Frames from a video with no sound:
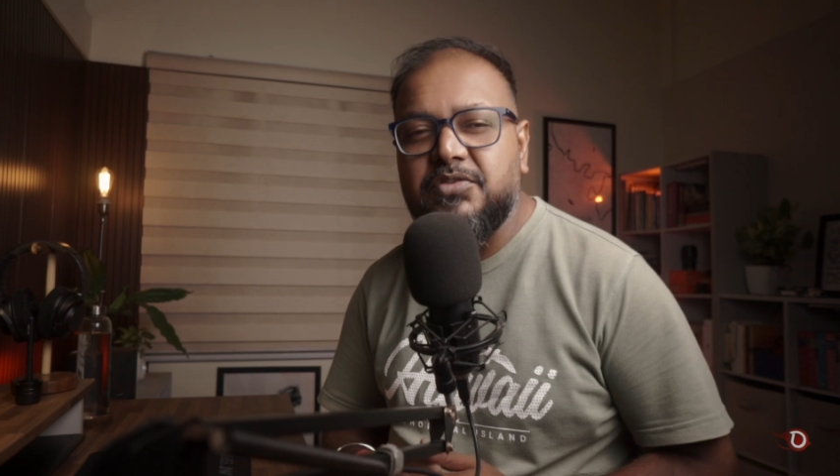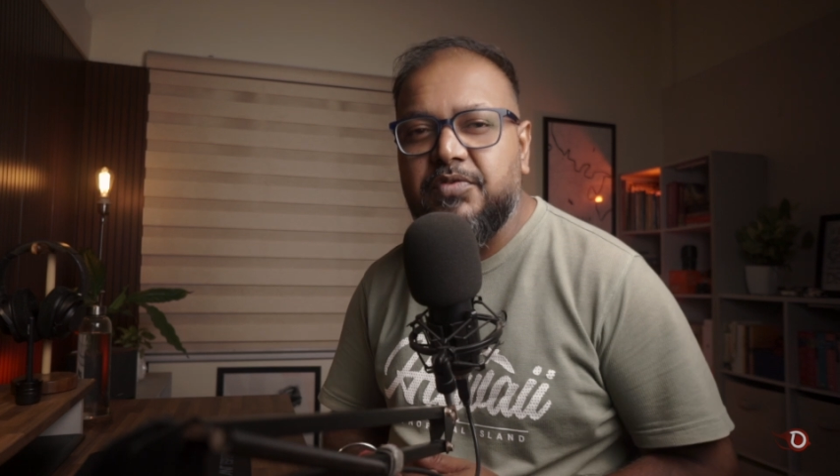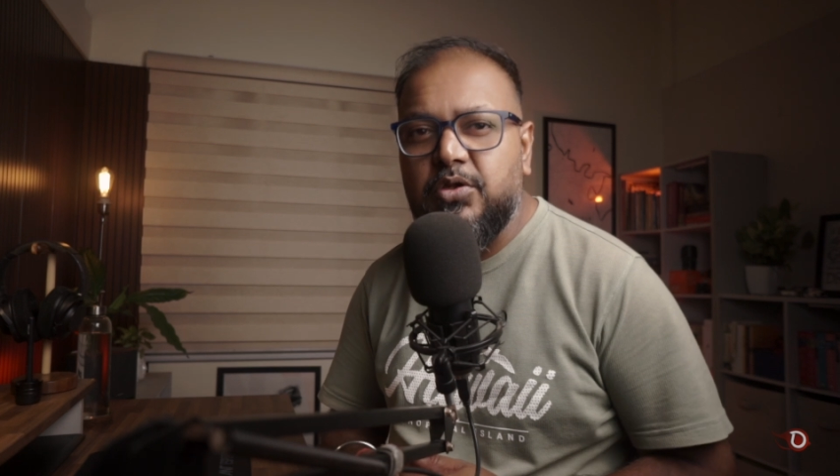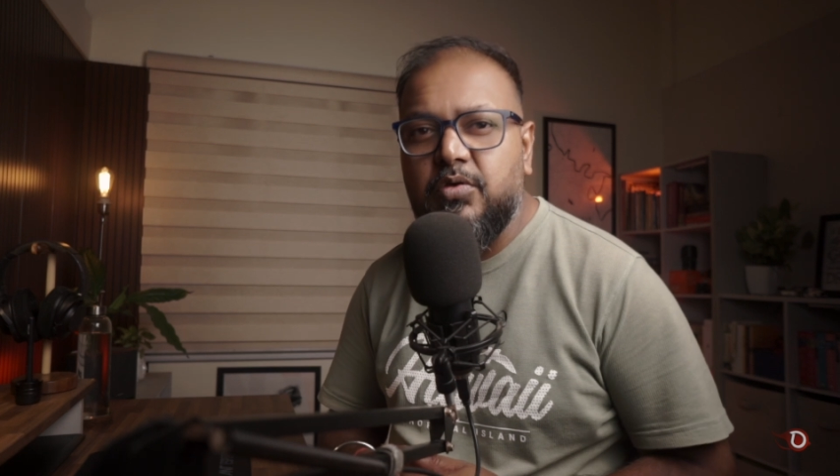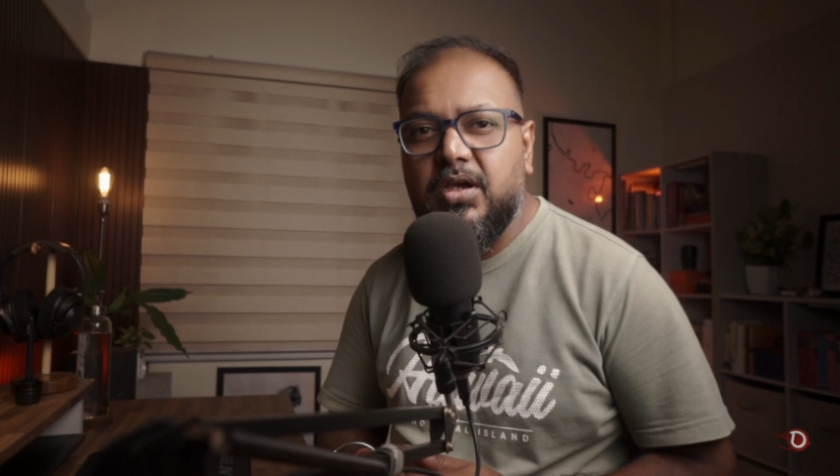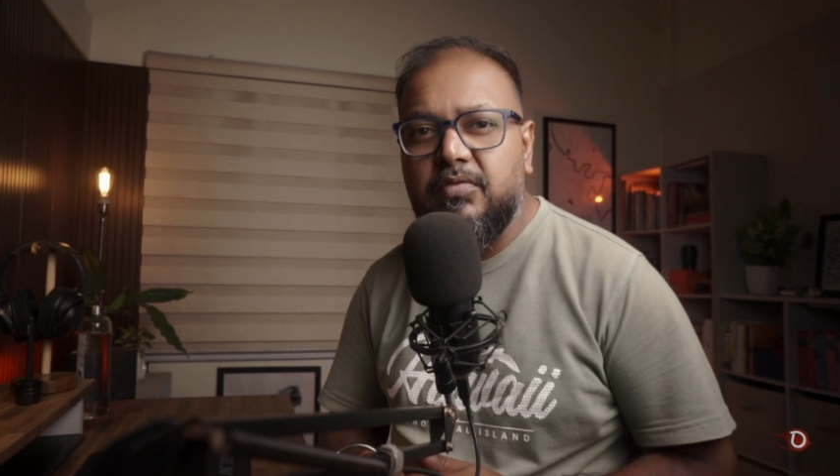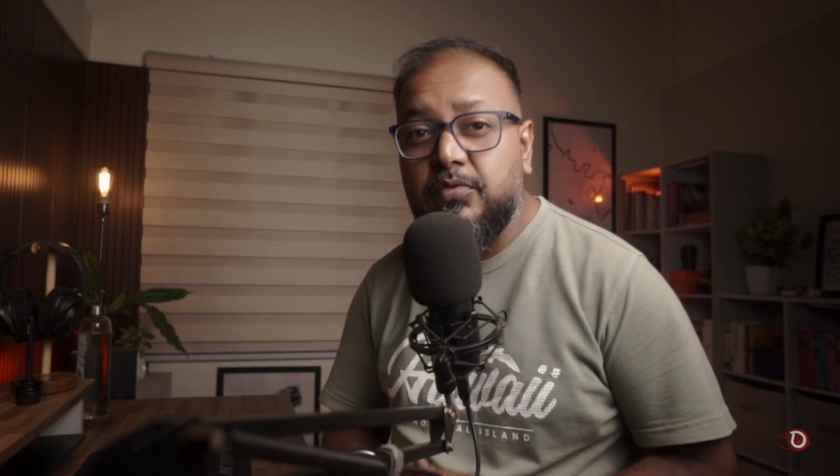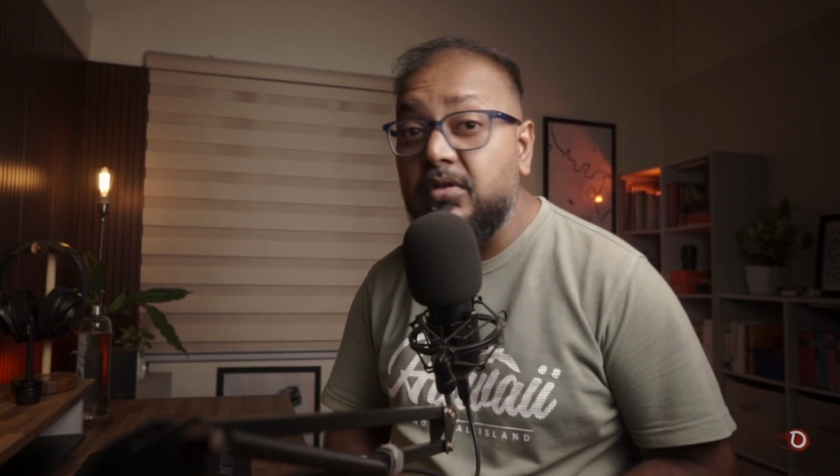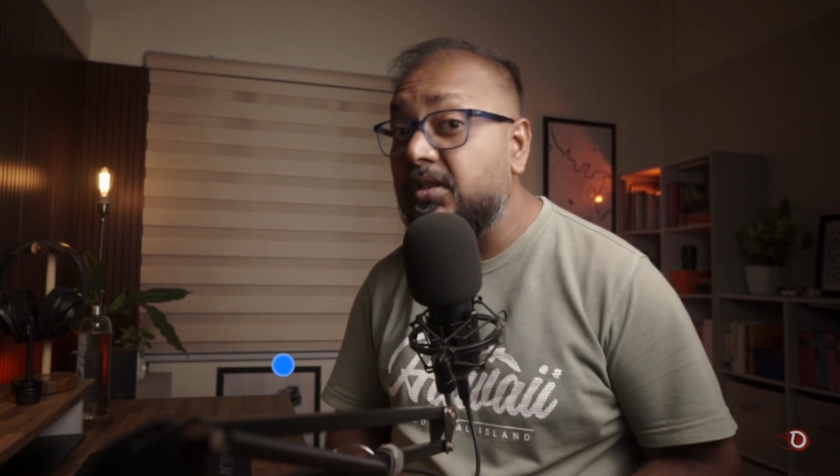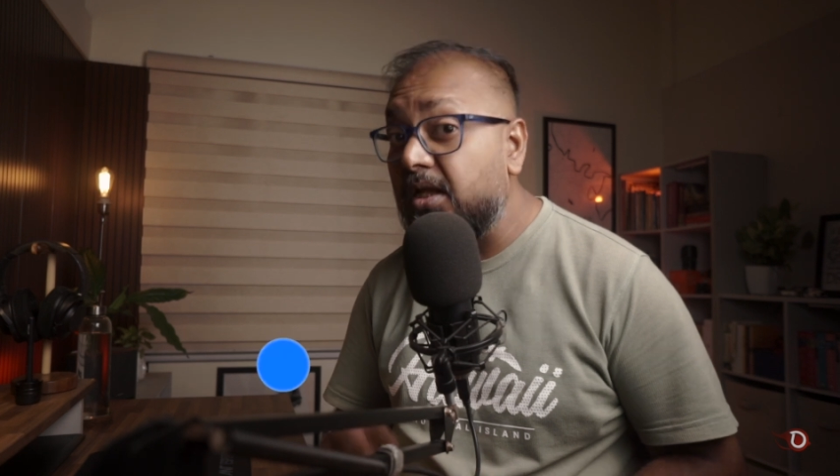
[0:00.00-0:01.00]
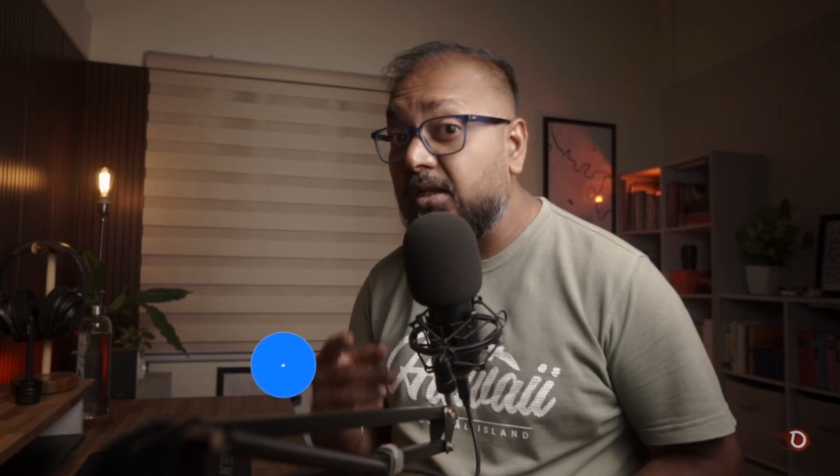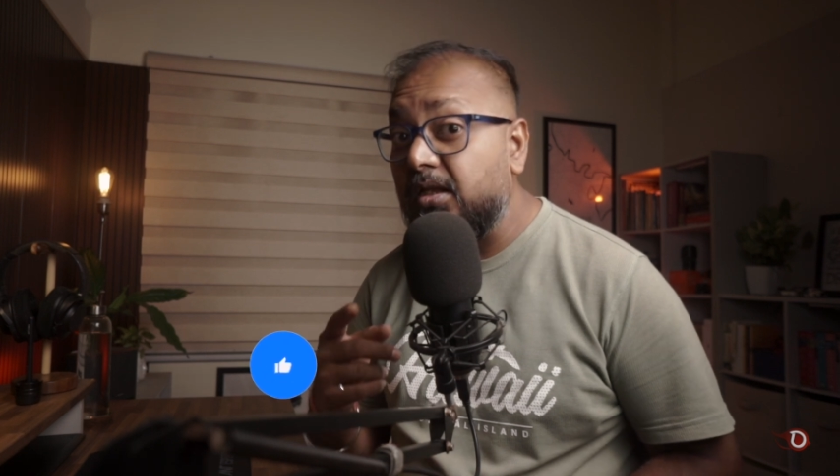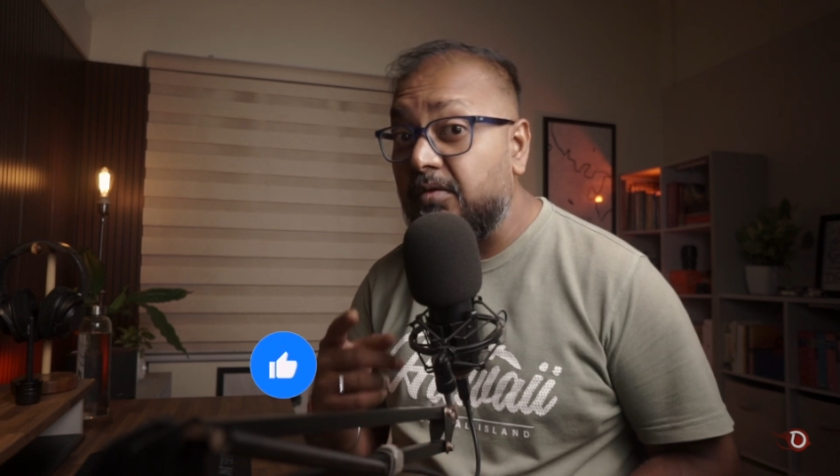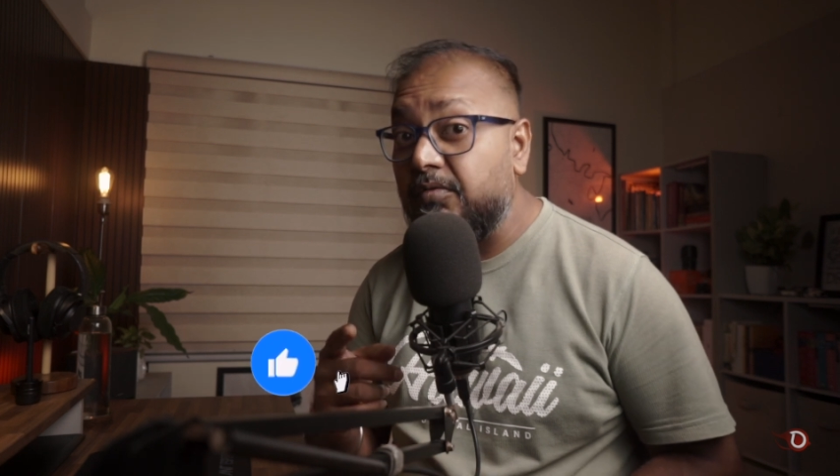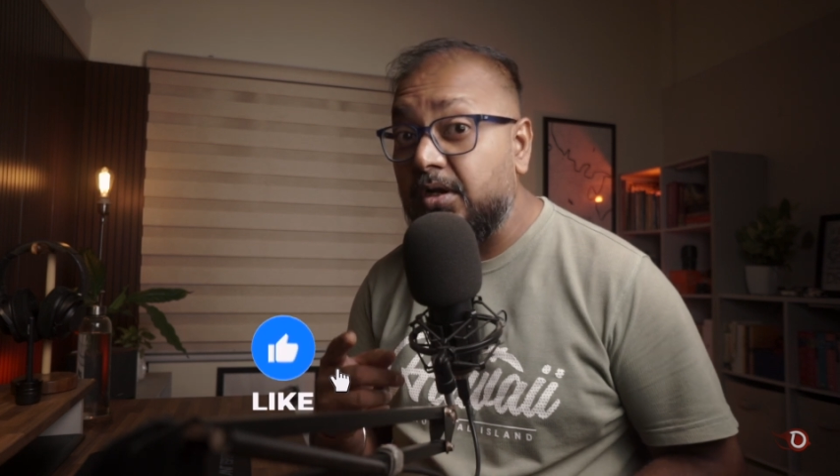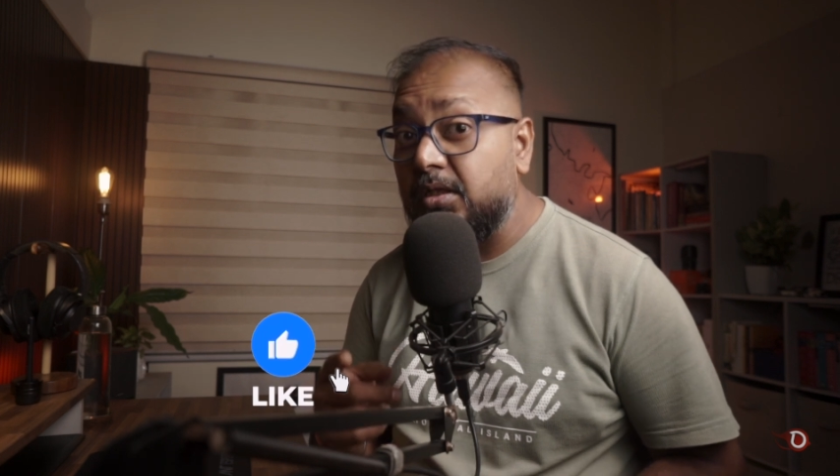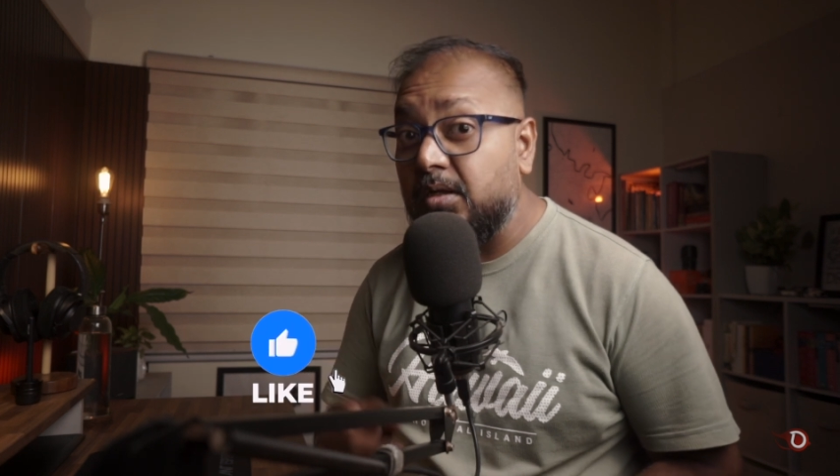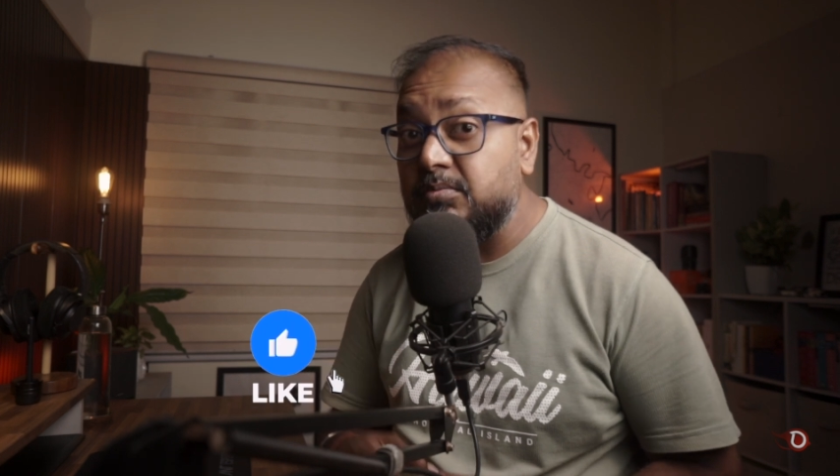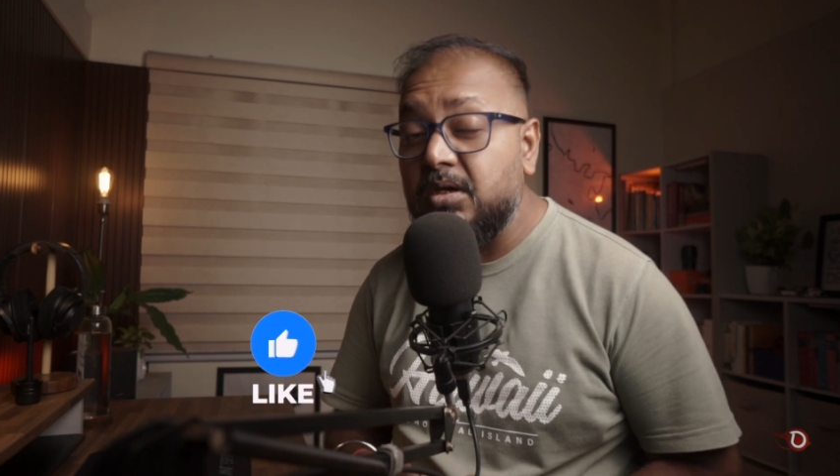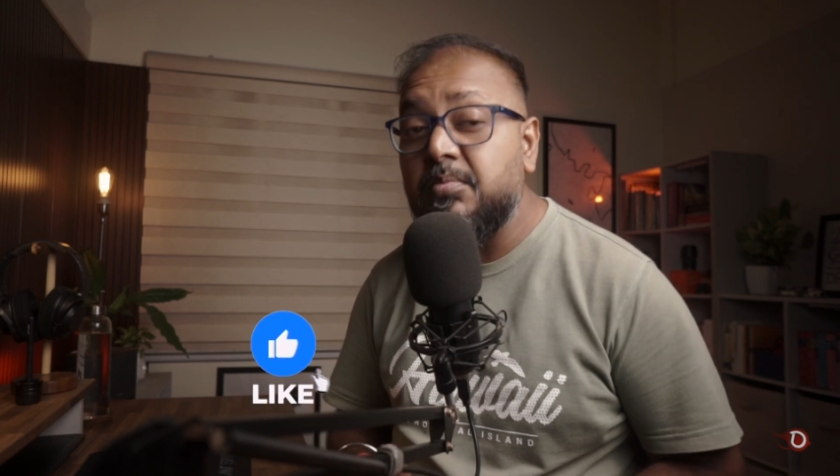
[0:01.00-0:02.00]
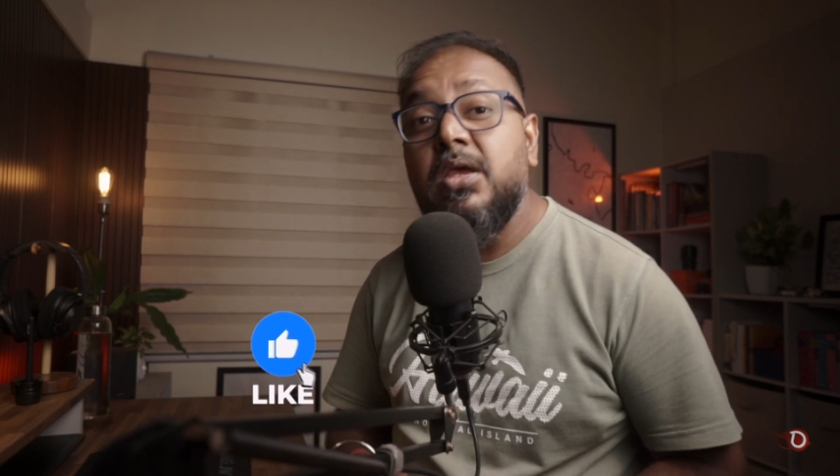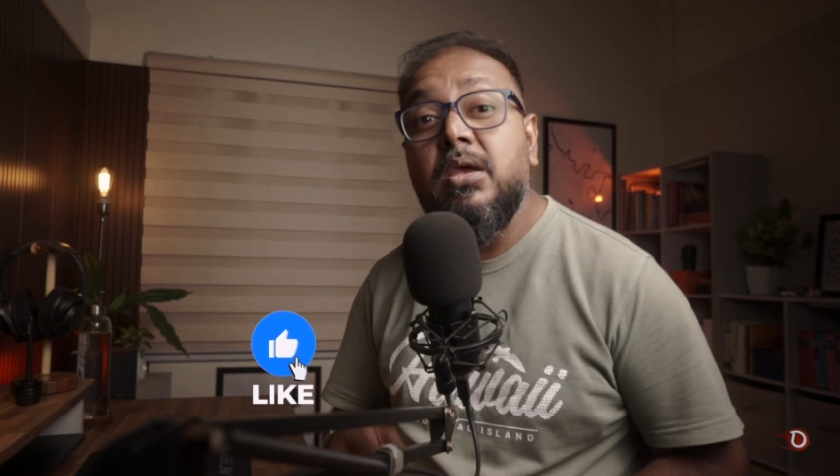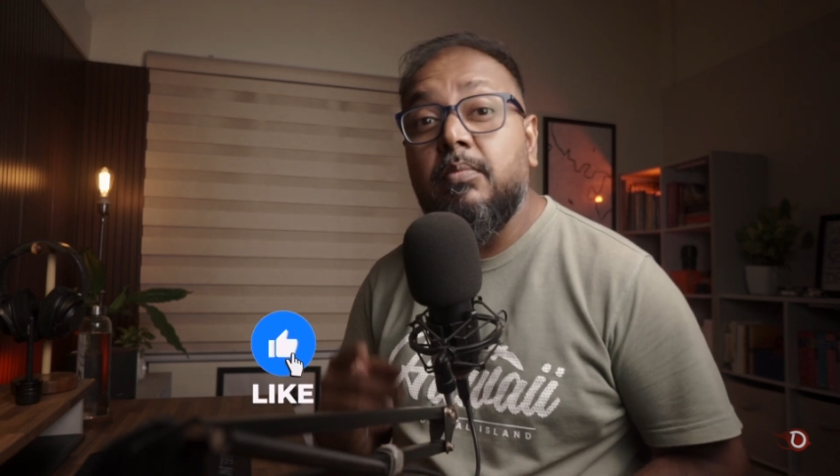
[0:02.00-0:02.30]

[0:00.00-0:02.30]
video helpful then give it a thumbs up